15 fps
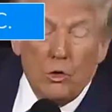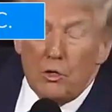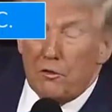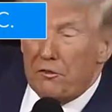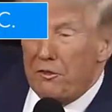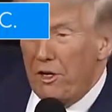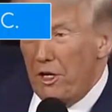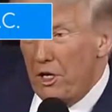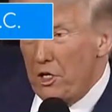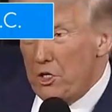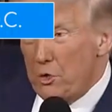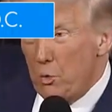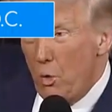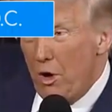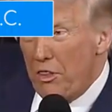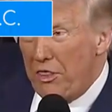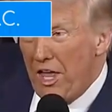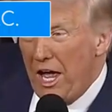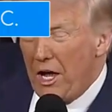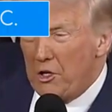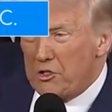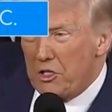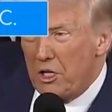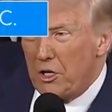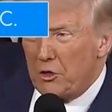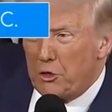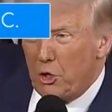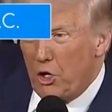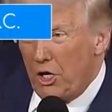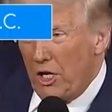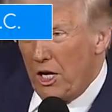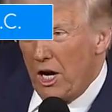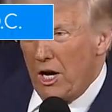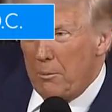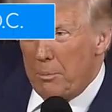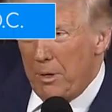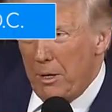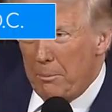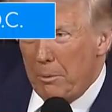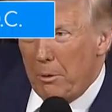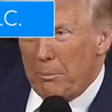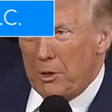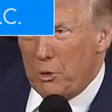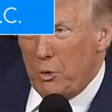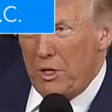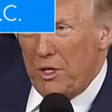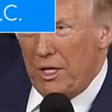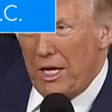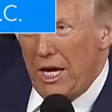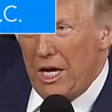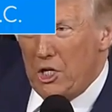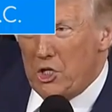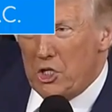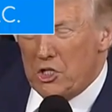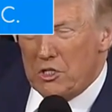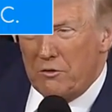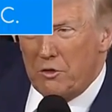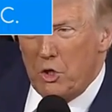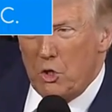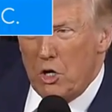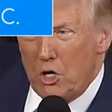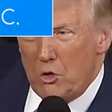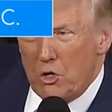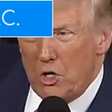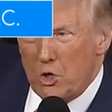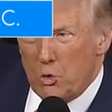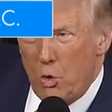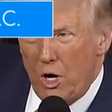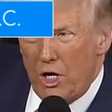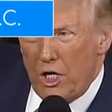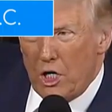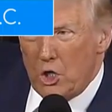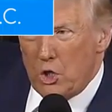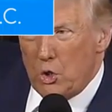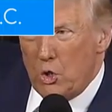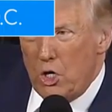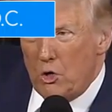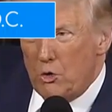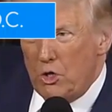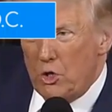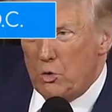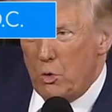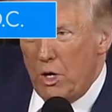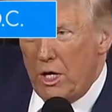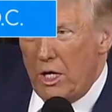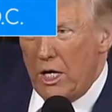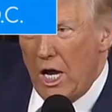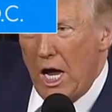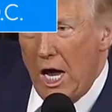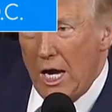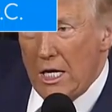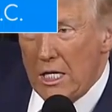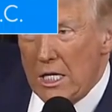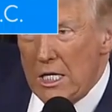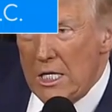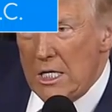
to finish, 1,039 people between the ages of 220 and 229